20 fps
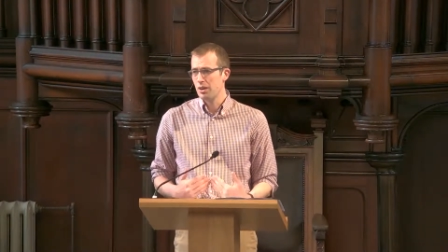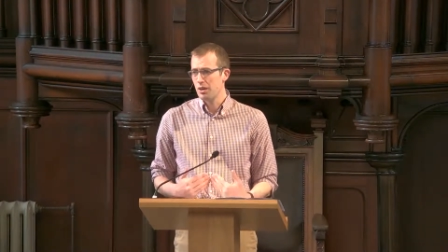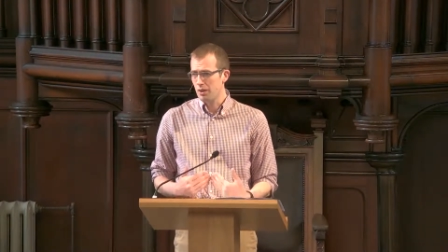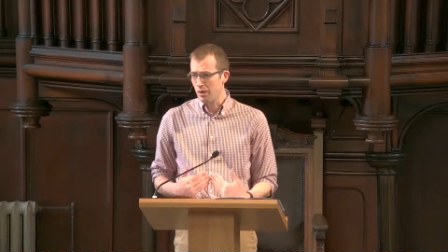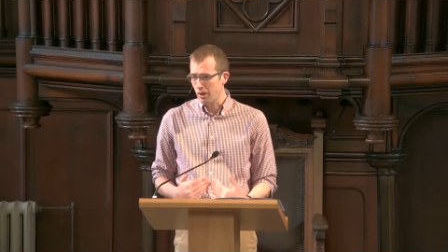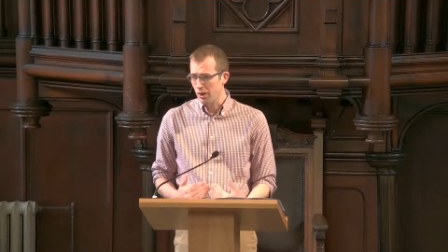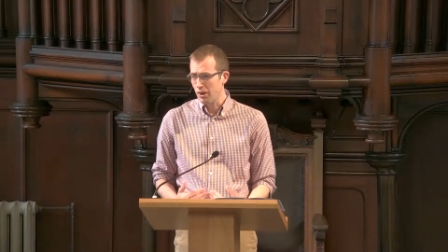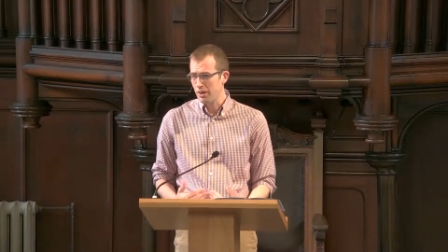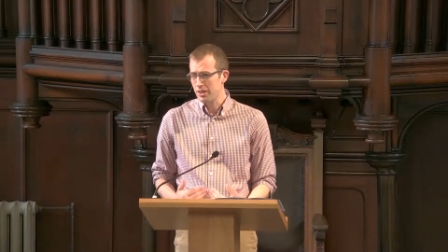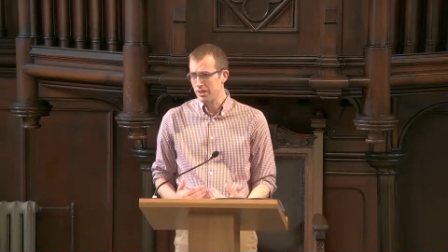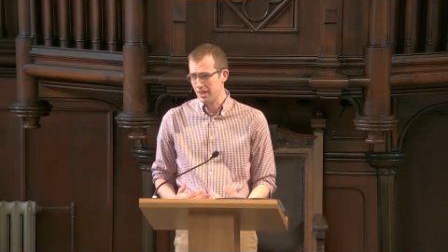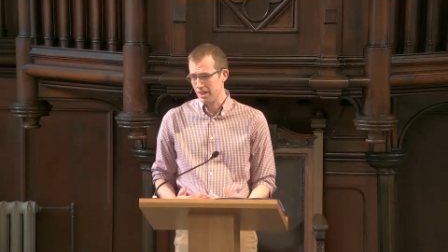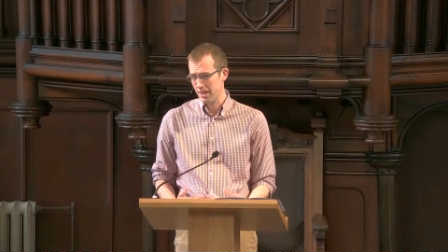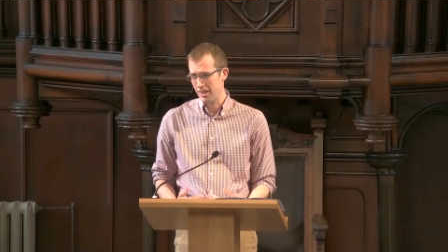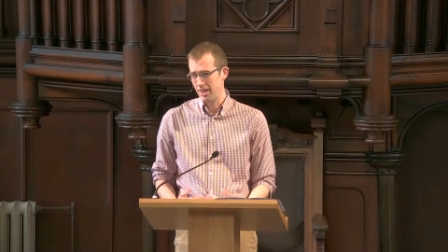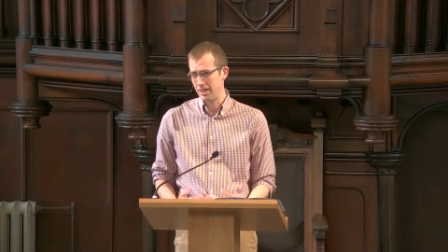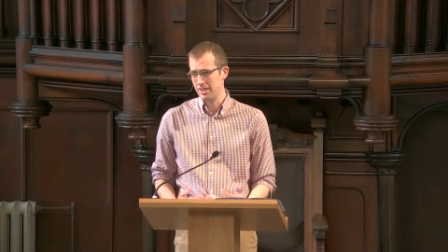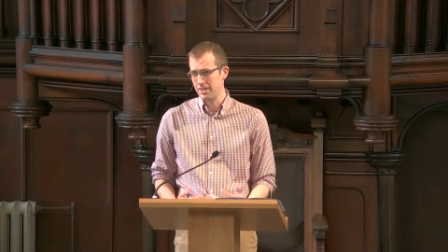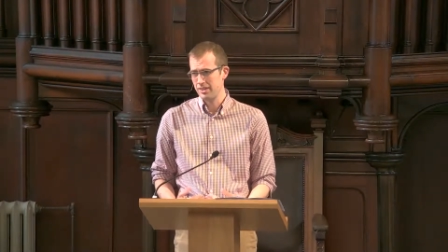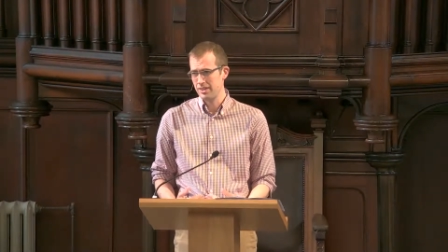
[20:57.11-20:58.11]
God
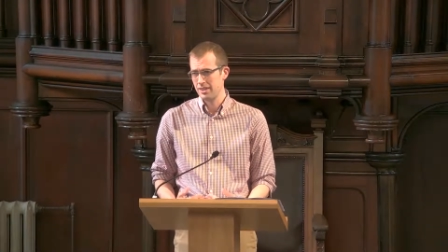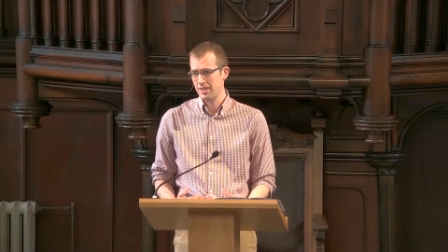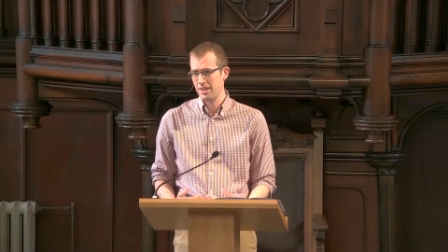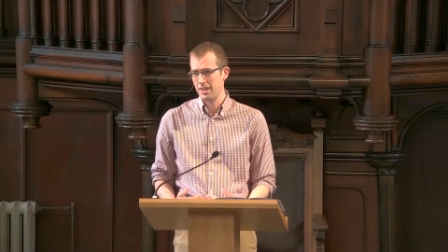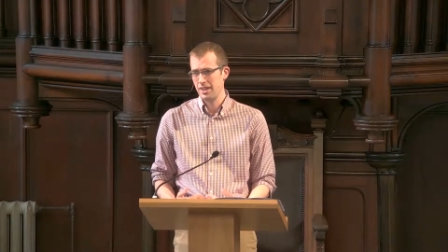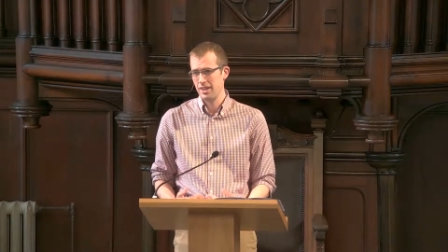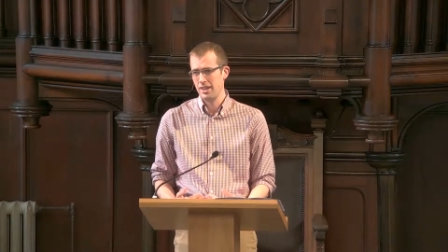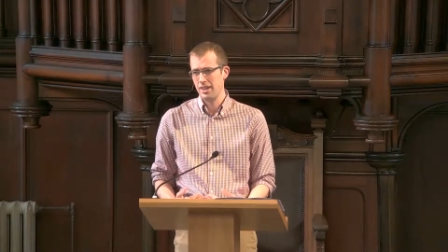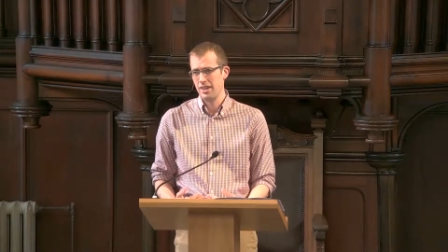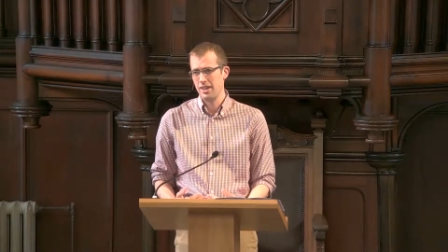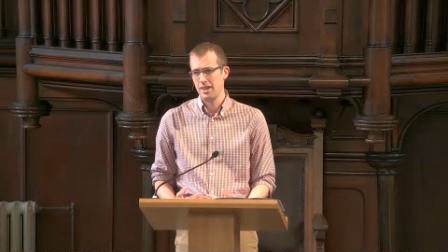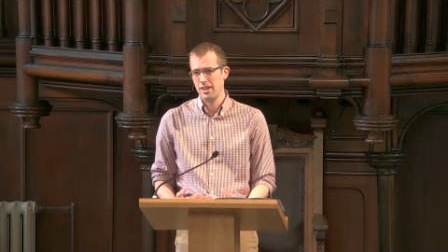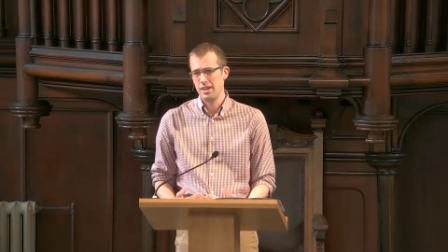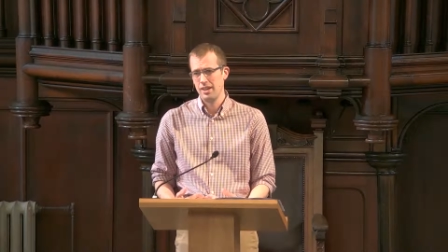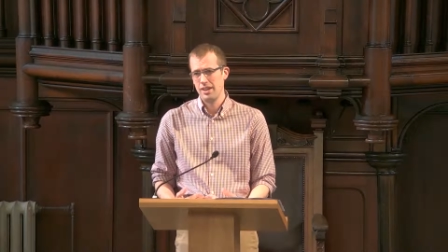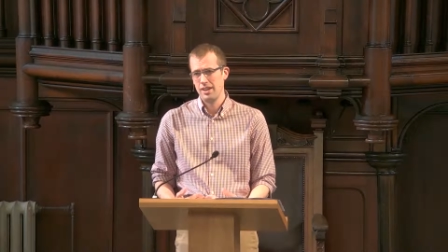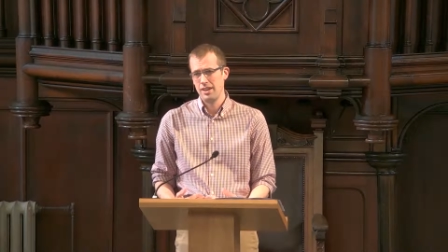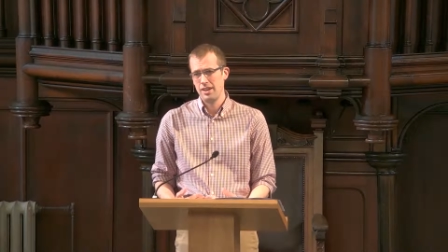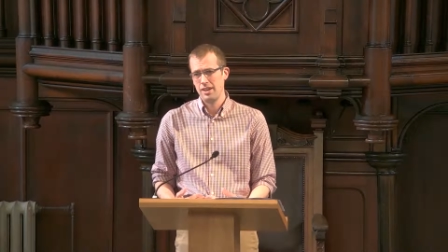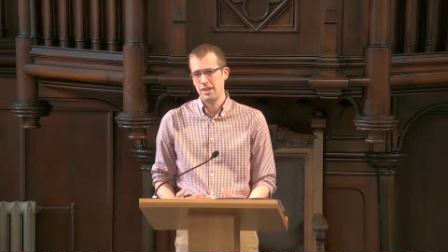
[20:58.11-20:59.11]
grant
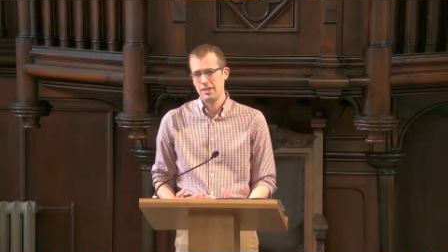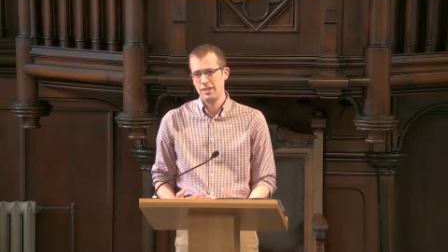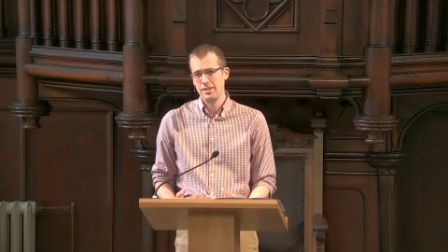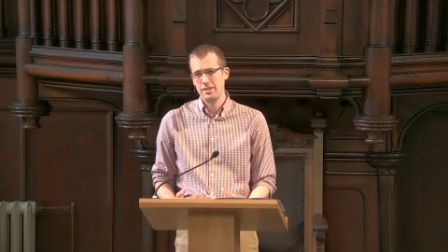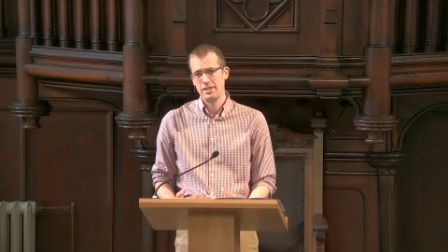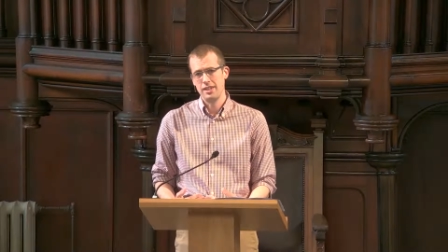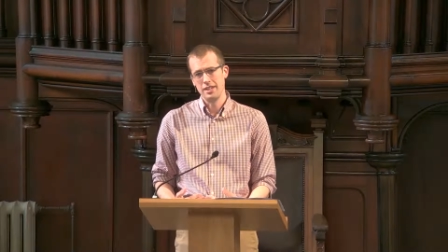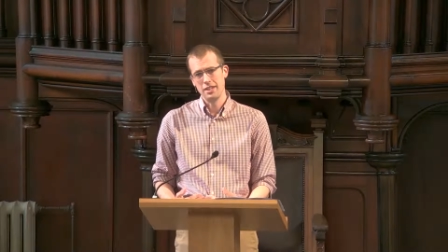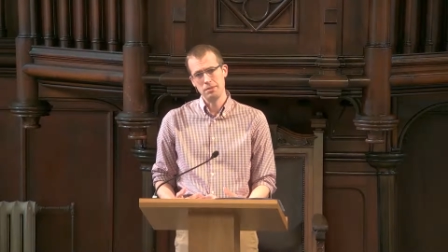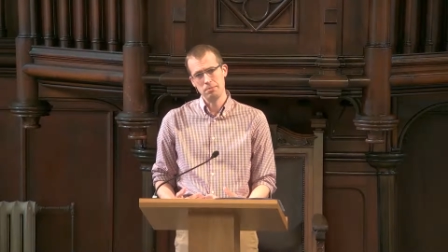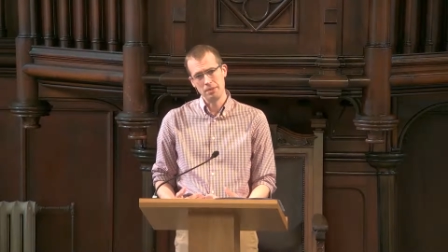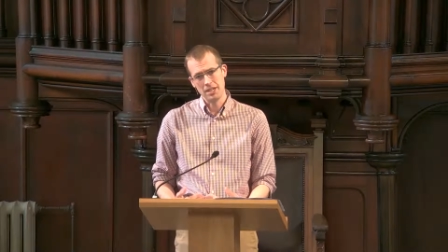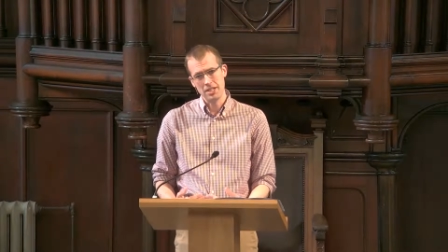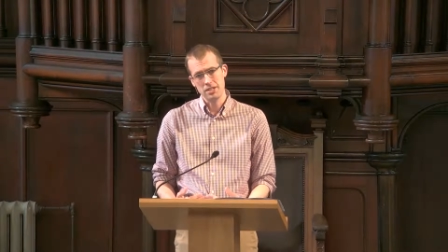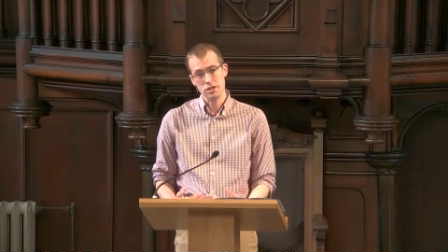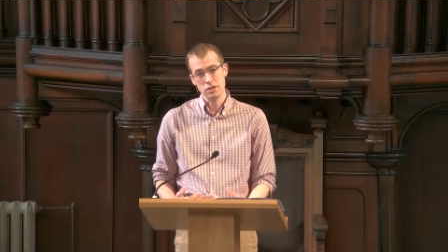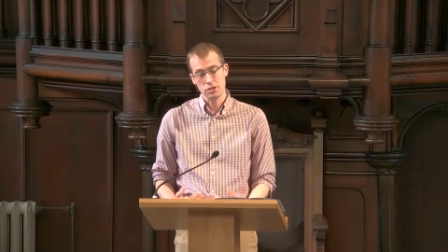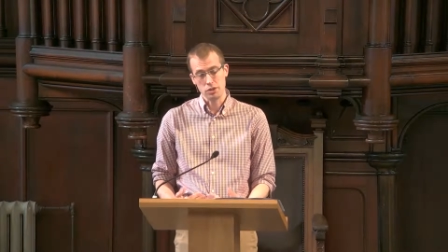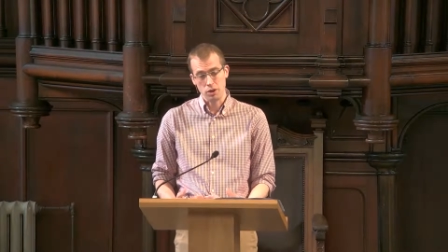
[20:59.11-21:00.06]
that it makes us